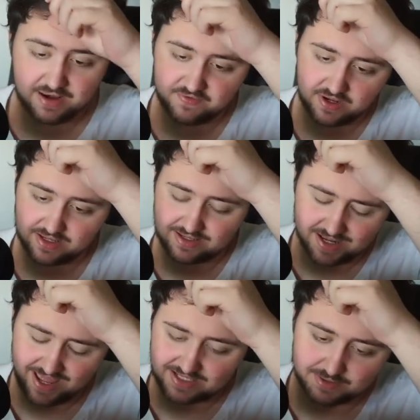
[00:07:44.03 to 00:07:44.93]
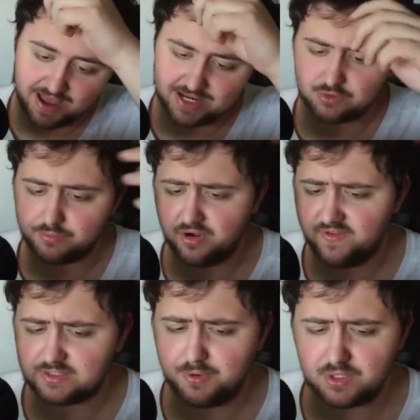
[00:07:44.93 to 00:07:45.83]
of connects it back to a
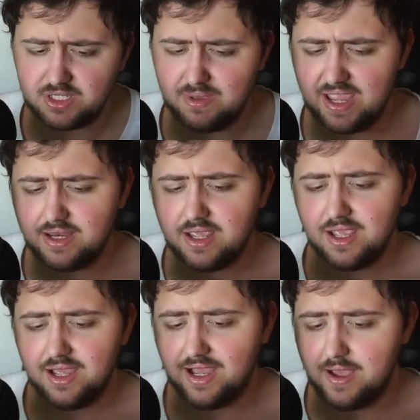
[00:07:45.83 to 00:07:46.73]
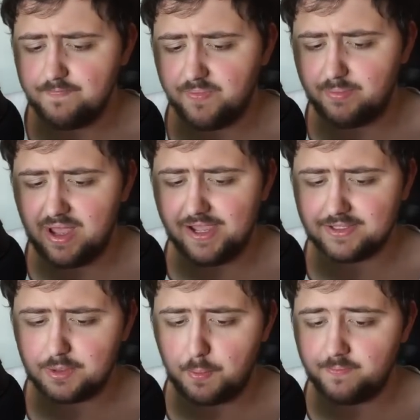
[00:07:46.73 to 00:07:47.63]
previous post he made
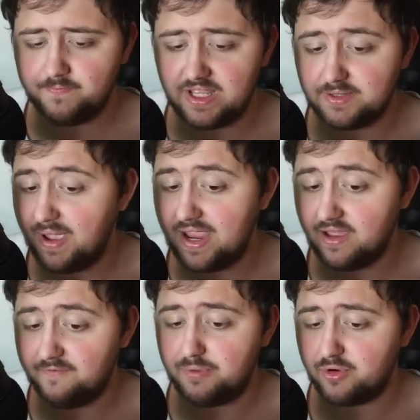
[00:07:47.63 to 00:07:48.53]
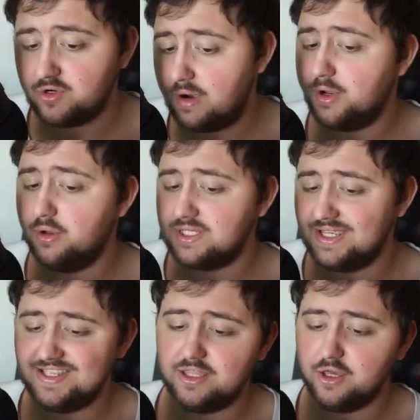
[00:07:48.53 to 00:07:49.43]
about a debate if Terrapagos
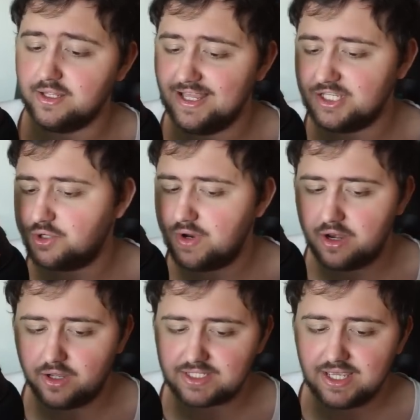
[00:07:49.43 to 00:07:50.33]
is the third legendary or not,